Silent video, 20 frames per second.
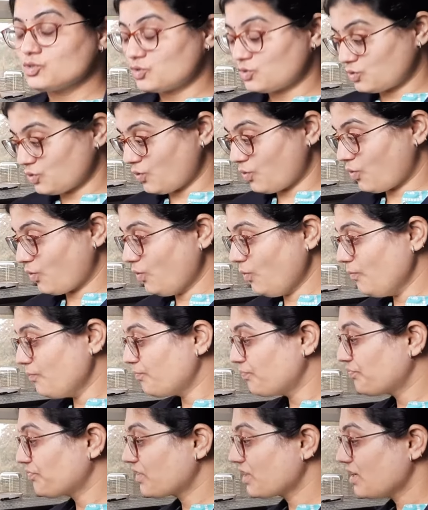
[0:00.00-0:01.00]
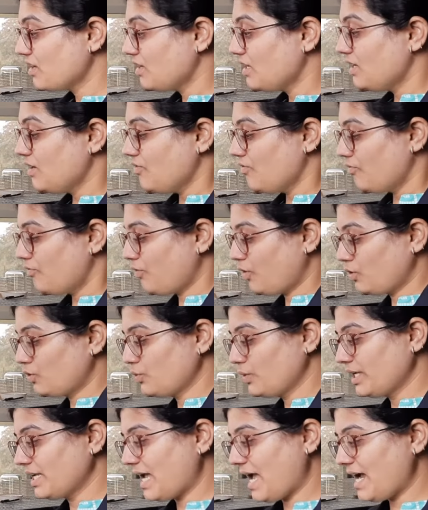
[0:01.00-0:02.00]
So, for
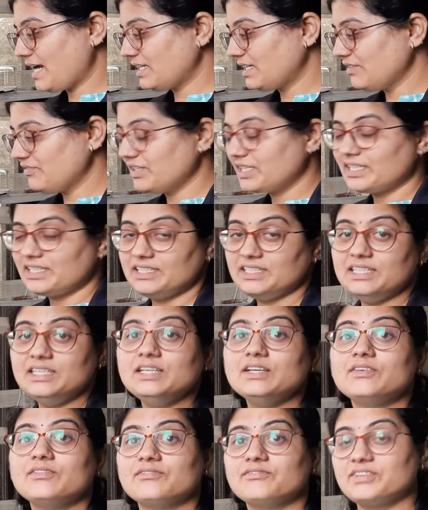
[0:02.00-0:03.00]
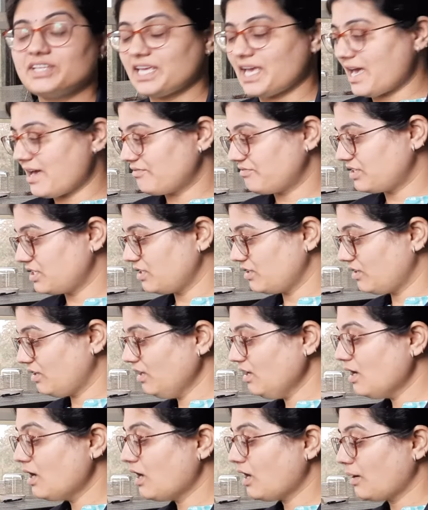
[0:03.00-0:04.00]
doing activity, we have here
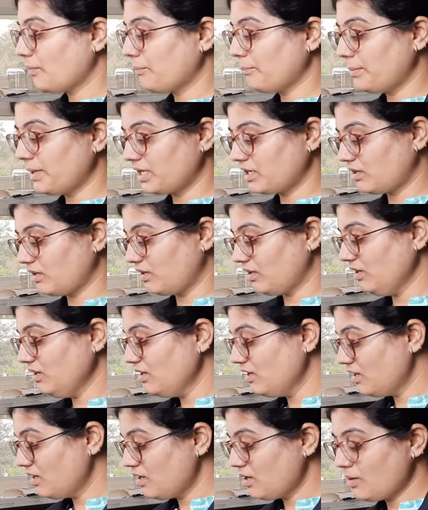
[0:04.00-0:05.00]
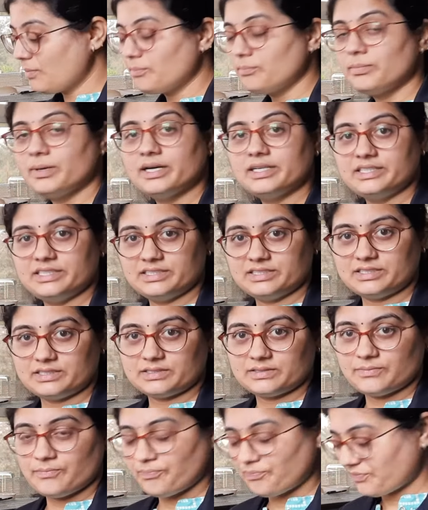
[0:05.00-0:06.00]
bigger
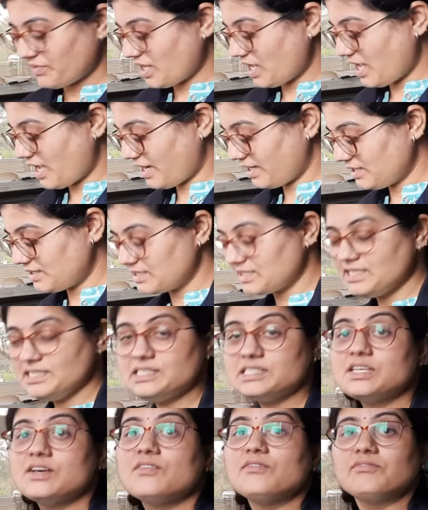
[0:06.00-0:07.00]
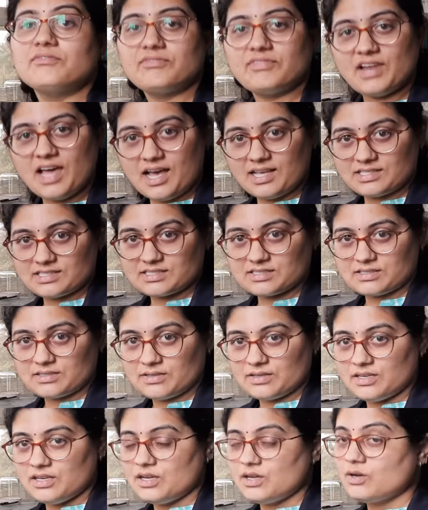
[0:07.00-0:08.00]
burner and this flask.
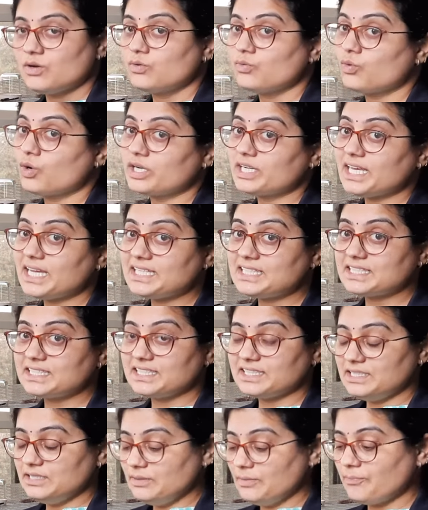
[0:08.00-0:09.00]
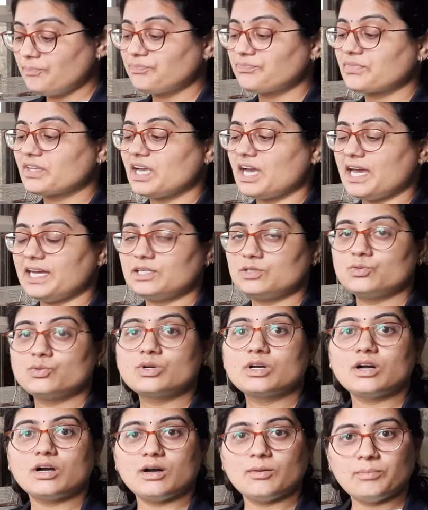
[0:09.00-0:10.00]
What I did, I
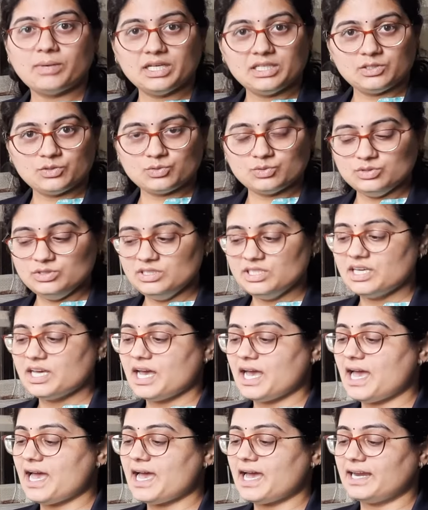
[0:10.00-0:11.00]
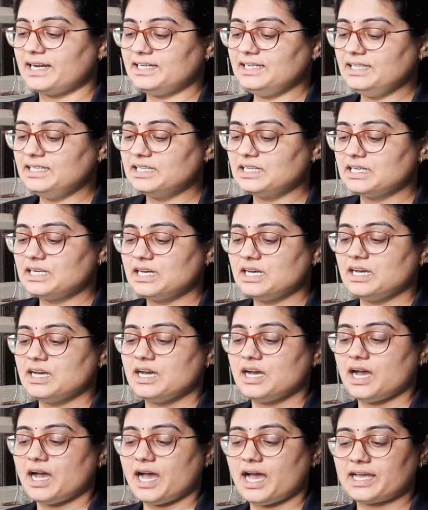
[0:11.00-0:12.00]
took a balloon and
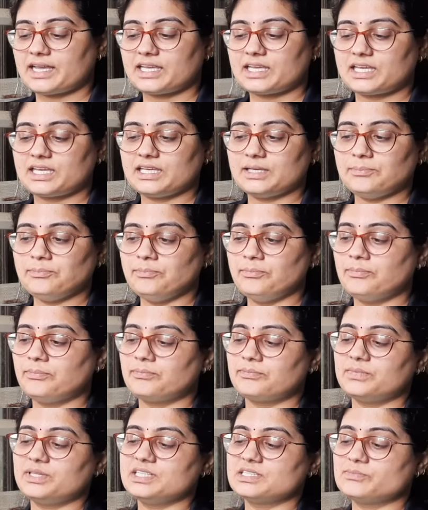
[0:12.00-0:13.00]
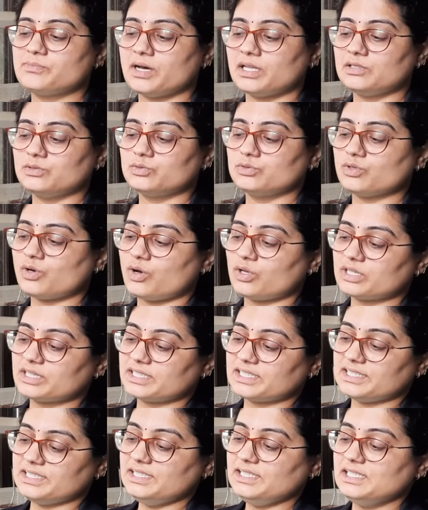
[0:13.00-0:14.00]
I keep this balloon on
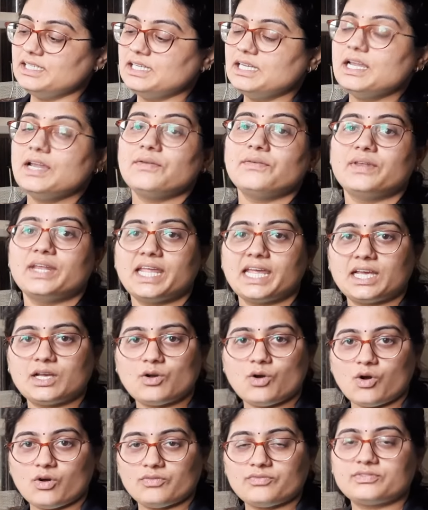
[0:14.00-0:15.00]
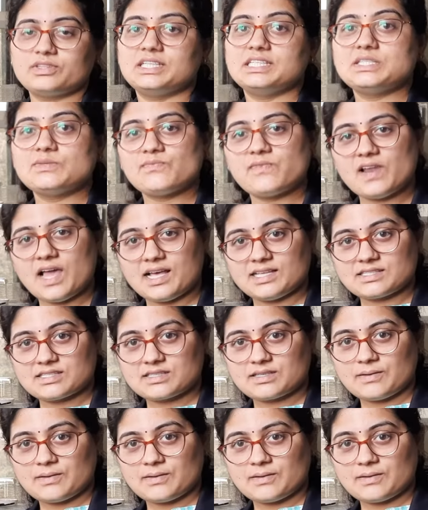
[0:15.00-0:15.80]
the neck of this flask.